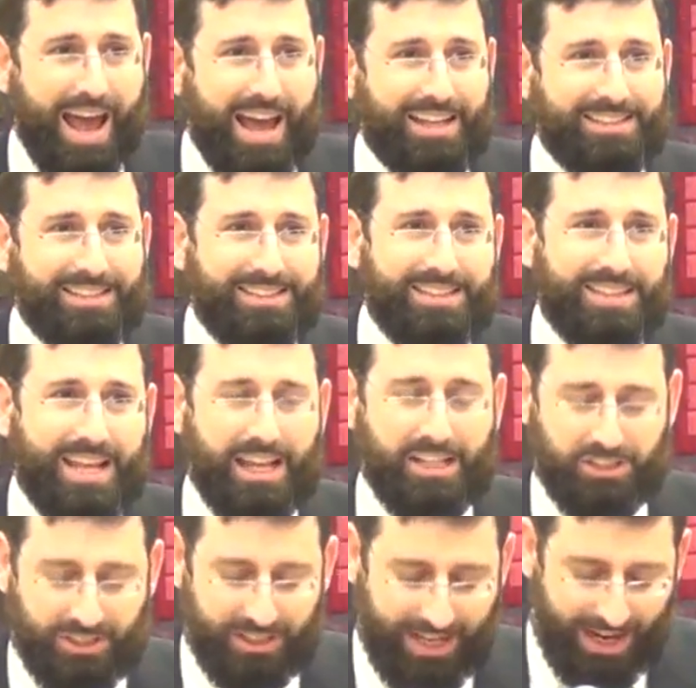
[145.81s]
as is the
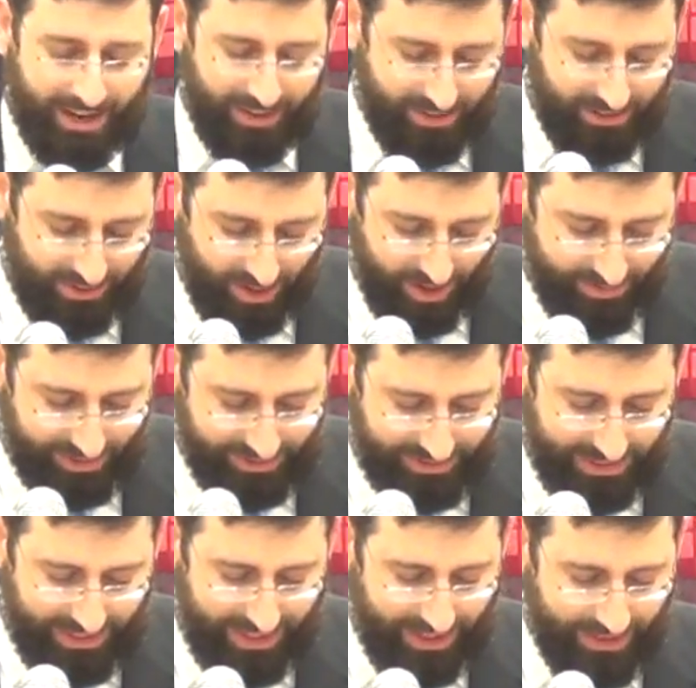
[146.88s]
ancient character of the
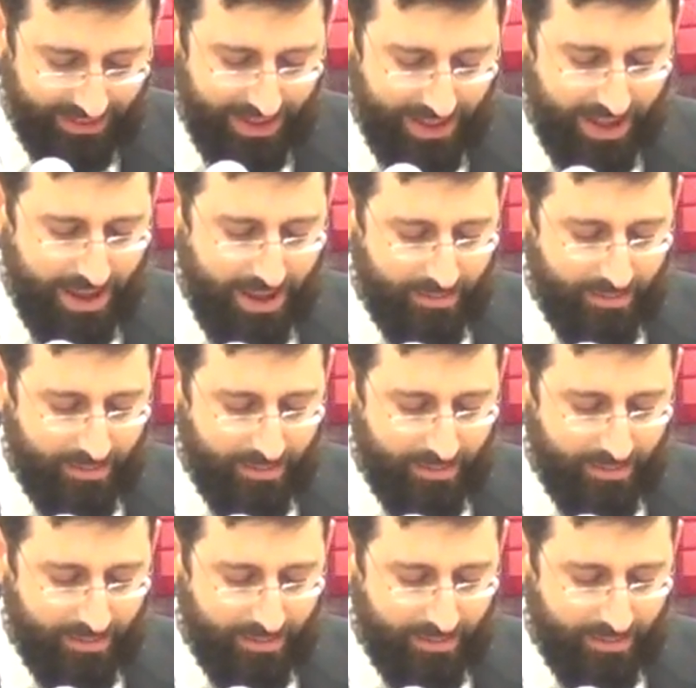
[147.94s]
city.